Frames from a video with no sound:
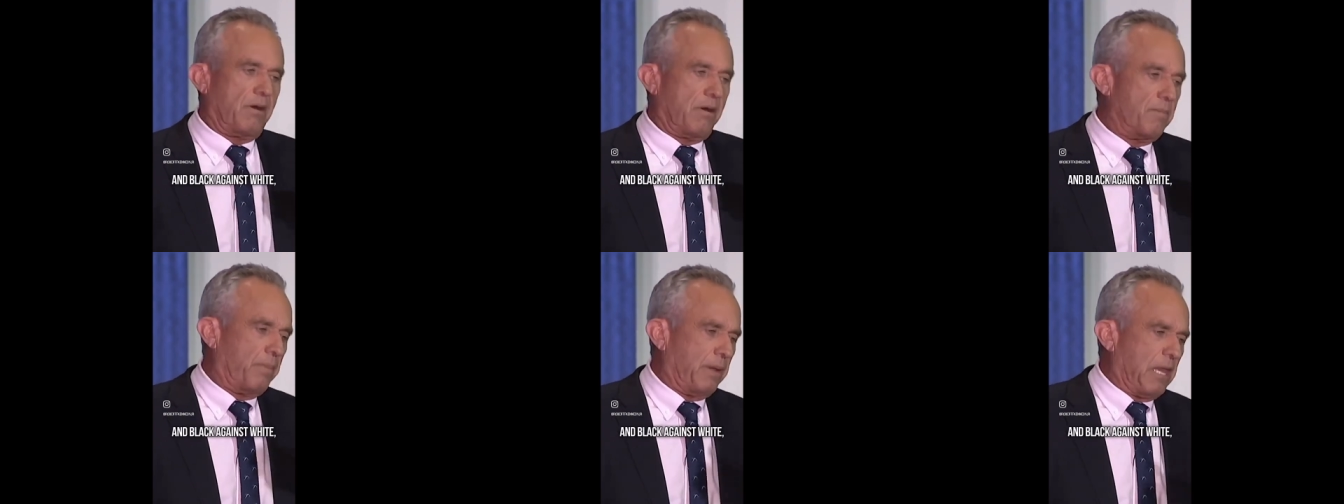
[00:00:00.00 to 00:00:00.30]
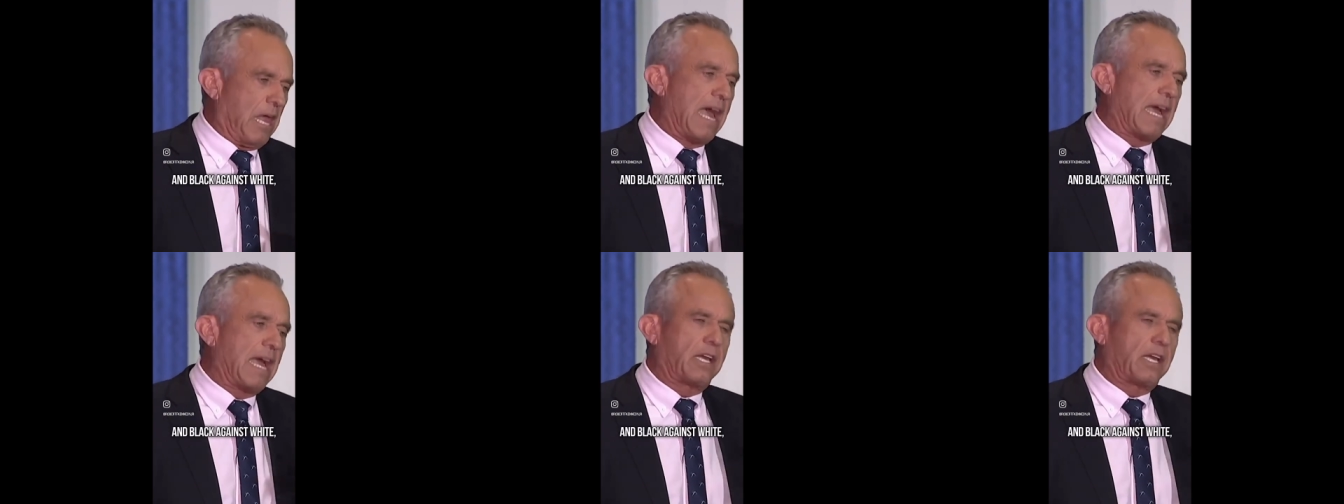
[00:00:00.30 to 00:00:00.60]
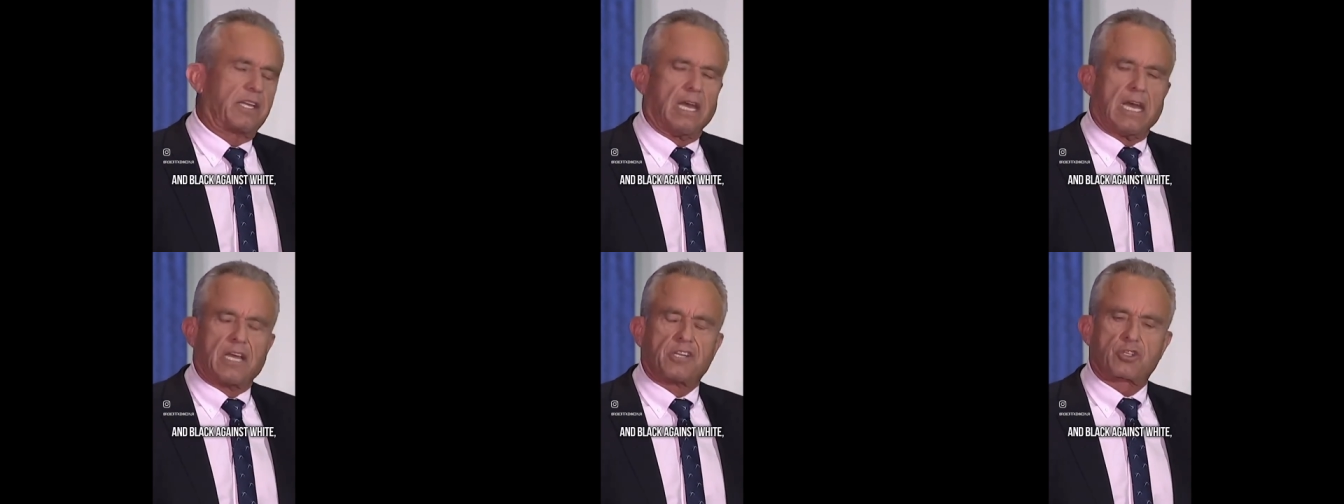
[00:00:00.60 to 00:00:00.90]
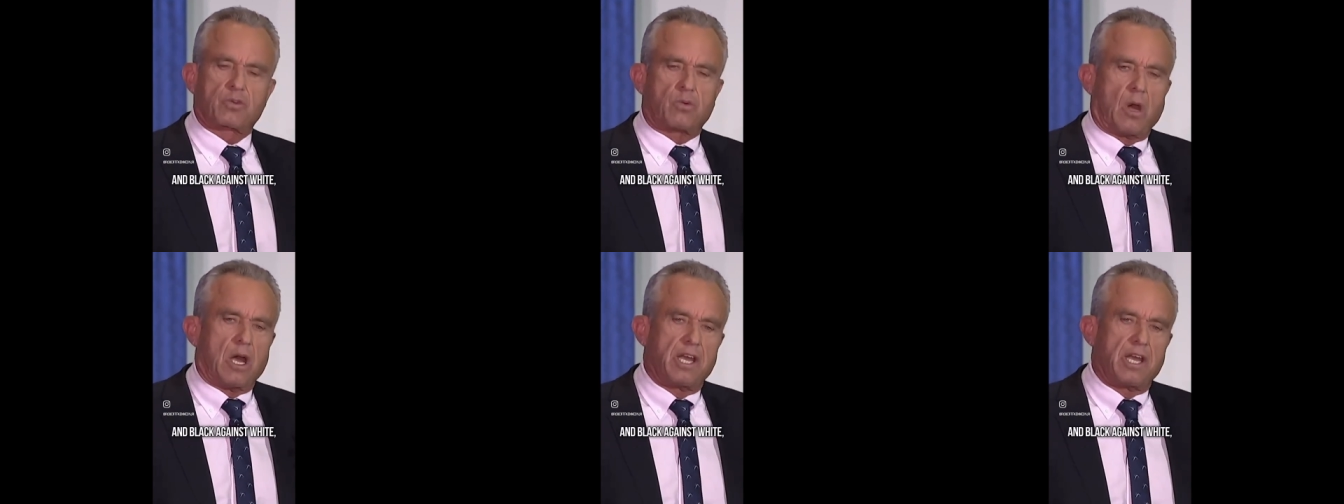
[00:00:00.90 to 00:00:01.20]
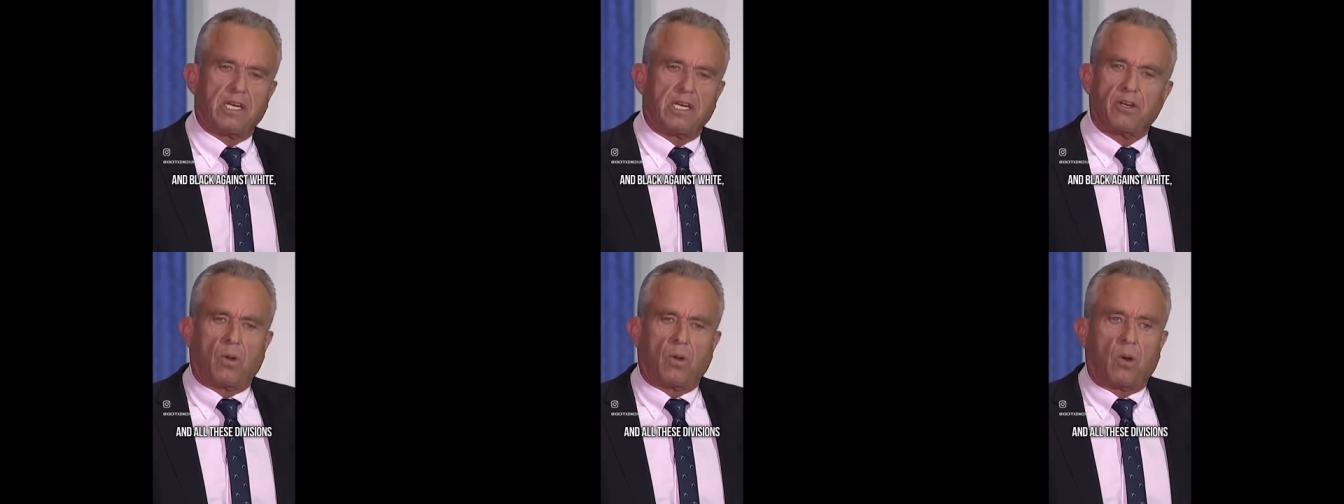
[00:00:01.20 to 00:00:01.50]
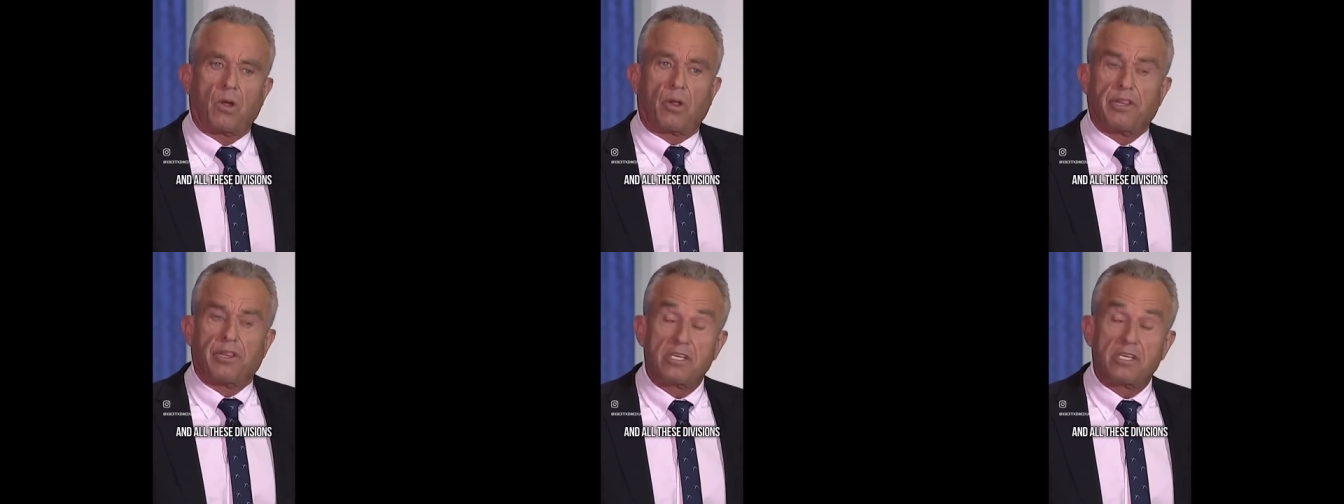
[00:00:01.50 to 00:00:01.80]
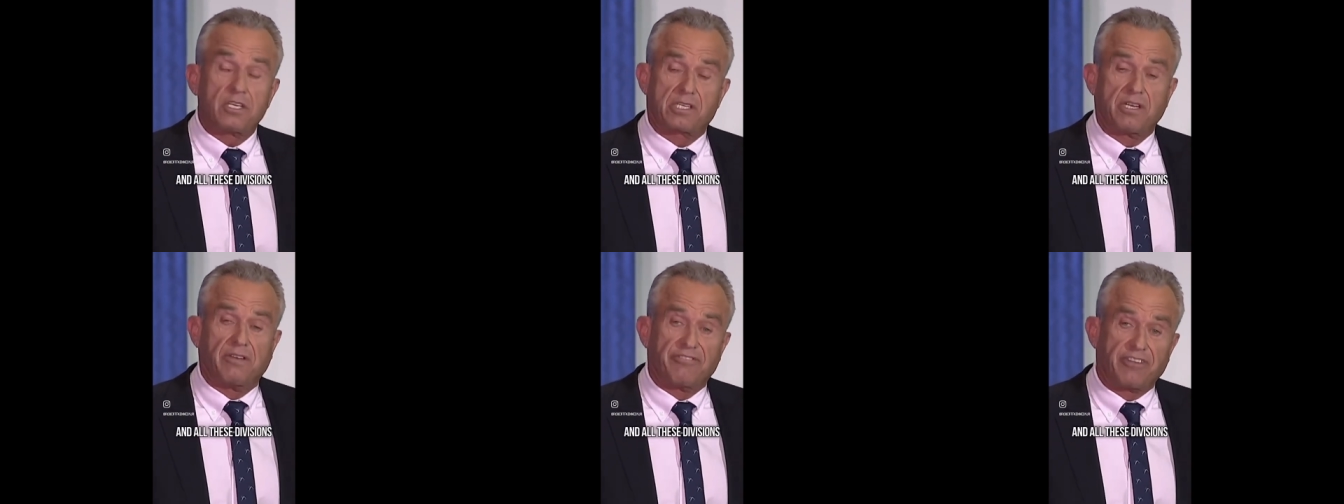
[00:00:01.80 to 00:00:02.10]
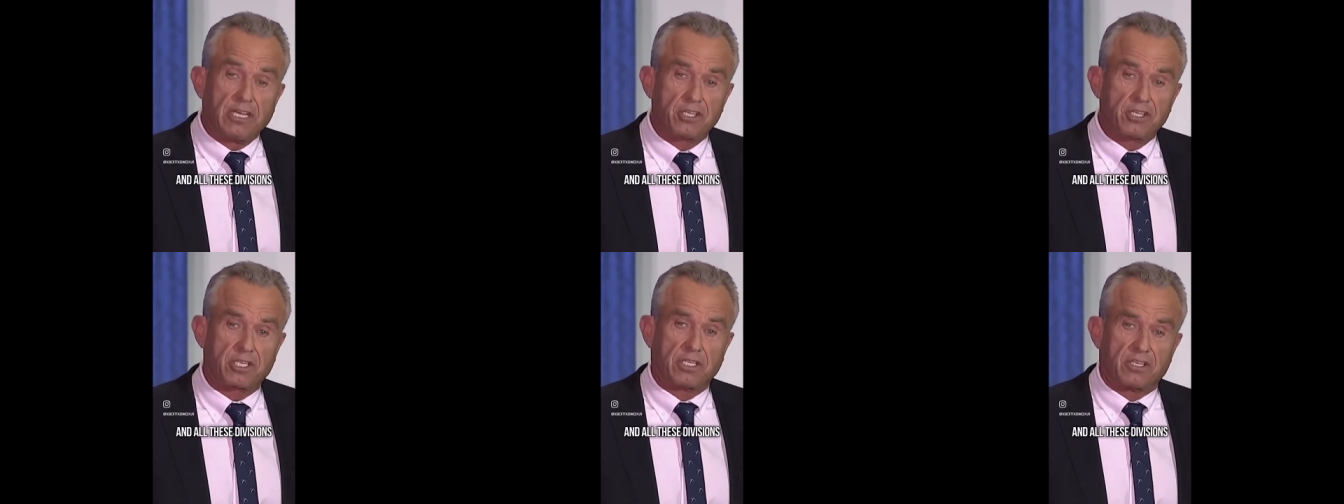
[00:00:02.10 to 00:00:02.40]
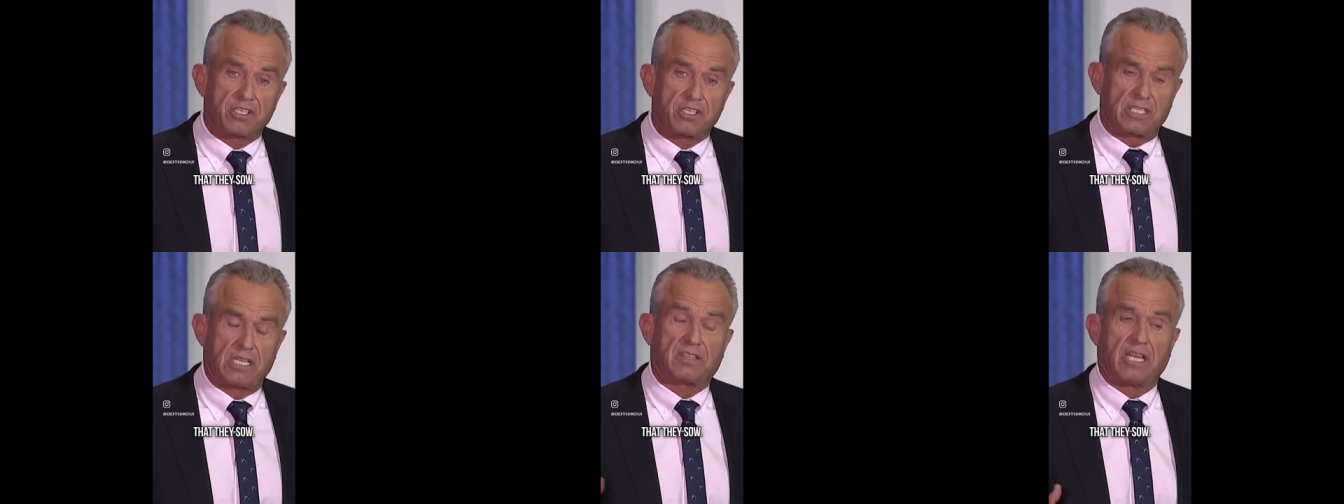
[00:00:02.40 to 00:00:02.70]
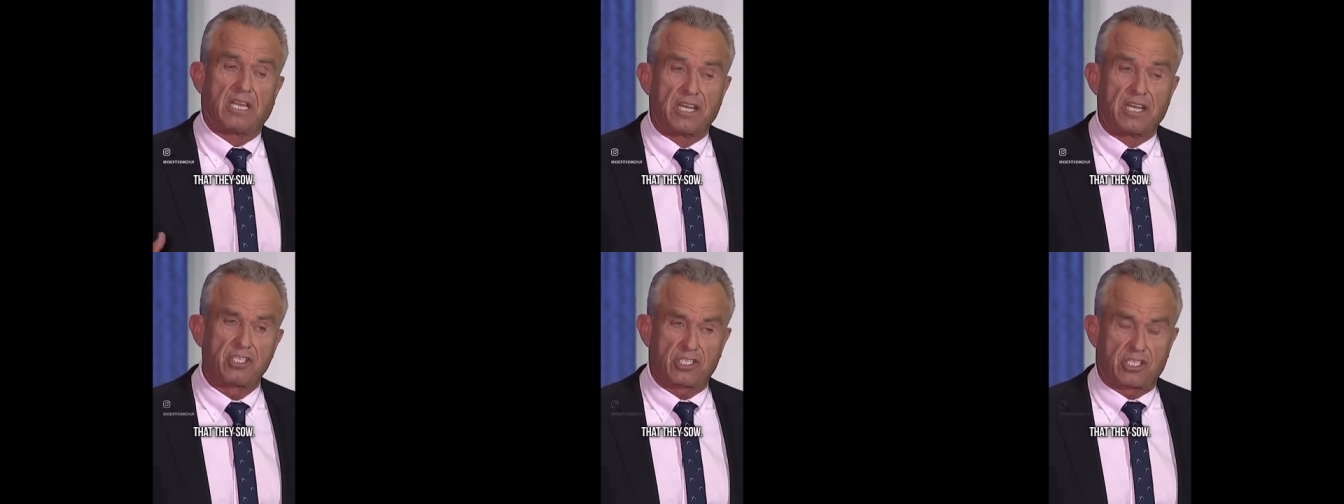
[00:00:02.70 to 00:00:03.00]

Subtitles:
and black against white, and all these divisions that they